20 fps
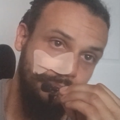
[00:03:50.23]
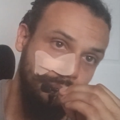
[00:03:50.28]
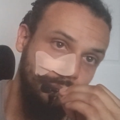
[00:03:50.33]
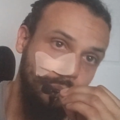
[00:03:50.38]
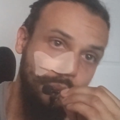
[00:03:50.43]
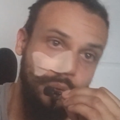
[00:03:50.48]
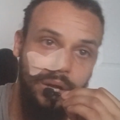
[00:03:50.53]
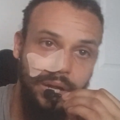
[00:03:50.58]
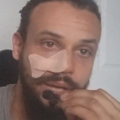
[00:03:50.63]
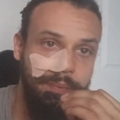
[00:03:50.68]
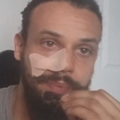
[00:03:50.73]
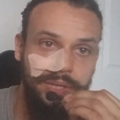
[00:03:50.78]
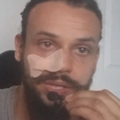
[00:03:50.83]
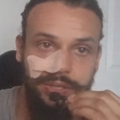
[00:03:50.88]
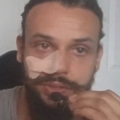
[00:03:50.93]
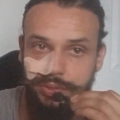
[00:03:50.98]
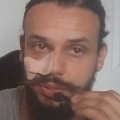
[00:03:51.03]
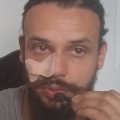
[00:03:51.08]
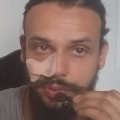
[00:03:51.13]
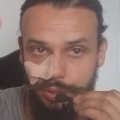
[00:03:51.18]
Why?
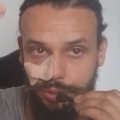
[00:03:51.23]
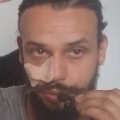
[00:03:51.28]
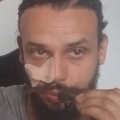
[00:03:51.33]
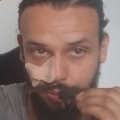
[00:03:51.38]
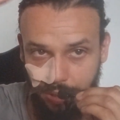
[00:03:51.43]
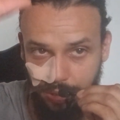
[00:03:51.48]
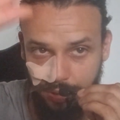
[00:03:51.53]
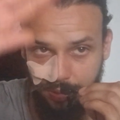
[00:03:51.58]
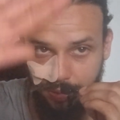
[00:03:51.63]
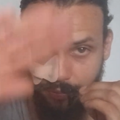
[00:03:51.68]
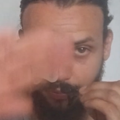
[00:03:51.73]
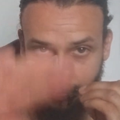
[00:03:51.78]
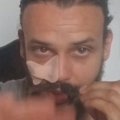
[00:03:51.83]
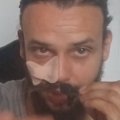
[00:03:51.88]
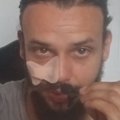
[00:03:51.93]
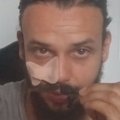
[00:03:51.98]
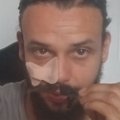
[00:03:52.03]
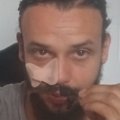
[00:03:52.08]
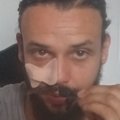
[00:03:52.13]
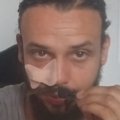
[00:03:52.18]
Because of the
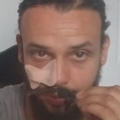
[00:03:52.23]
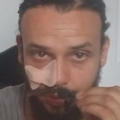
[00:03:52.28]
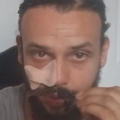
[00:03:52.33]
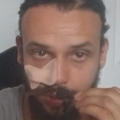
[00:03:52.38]
cohesiveness.